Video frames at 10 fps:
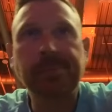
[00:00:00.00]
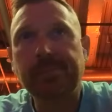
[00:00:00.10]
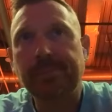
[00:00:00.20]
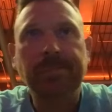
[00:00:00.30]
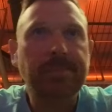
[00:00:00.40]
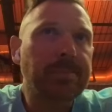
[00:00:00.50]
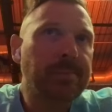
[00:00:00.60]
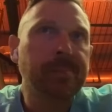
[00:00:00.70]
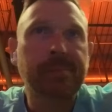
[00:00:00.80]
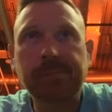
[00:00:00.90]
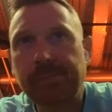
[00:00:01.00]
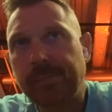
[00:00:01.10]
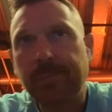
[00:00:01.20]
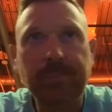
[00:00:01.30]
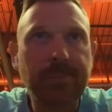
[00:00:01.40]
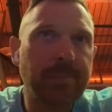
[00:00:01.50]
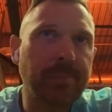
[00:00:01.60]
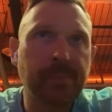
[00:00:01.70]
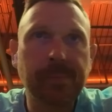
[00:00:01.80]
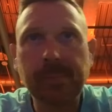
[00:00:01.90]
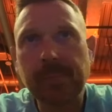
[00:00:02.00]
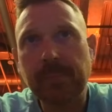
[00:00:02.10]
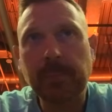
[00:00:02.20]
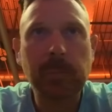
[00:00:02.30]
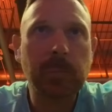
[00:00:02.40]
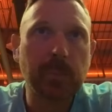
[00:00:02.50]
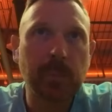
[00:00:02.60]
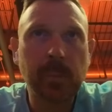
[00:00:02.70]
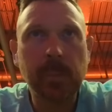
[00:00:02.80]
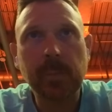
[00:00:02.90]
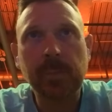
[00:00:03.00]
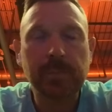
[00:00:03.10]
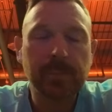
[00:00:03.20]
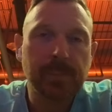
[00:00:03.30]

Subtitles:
for me, it's usually a maximum of 45 minute session.